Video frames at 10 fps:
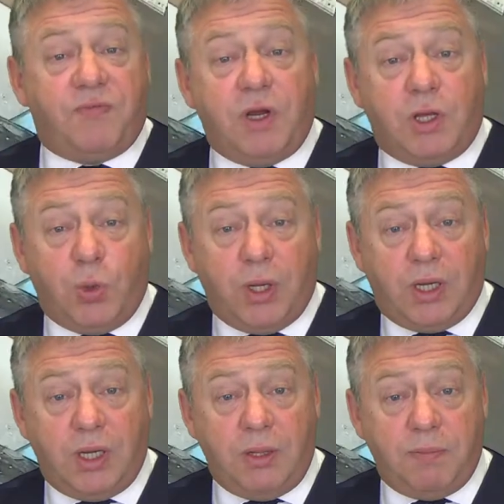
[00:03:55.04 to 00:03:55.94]
very
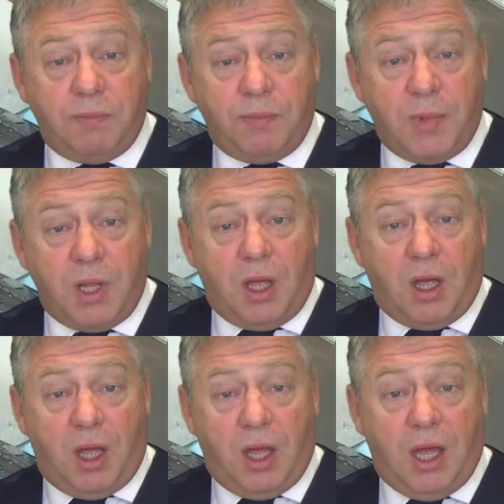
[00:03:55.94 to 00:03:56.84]
quickly
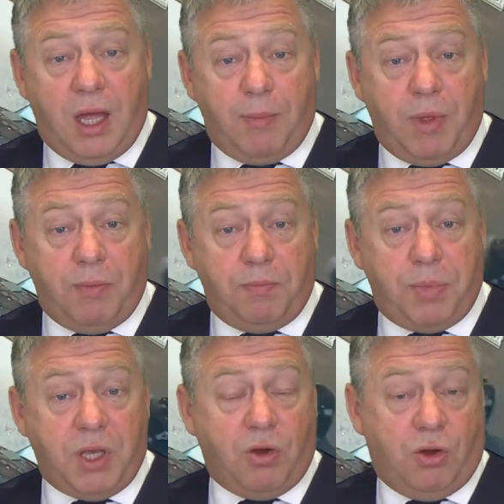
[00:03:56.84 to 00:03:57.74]

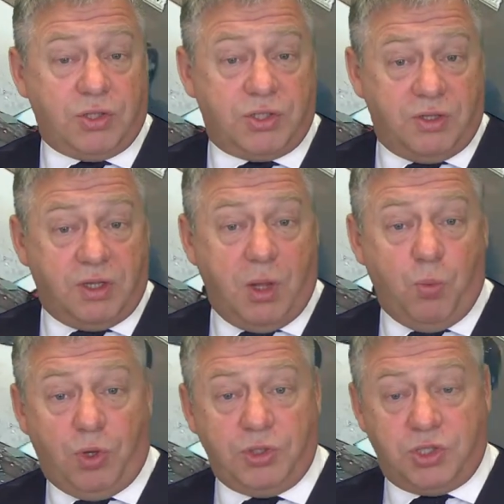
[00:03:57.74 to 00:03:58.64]
because they
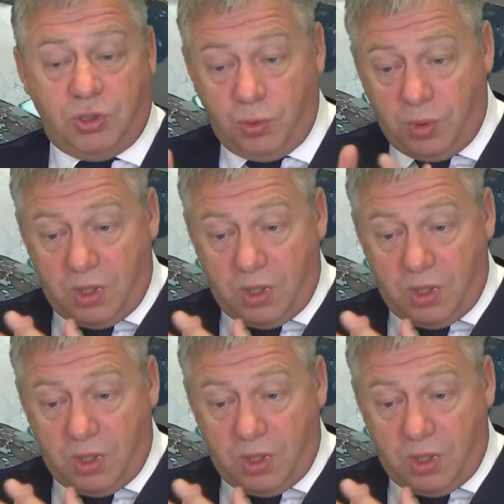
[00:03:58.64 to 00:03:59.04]
want to,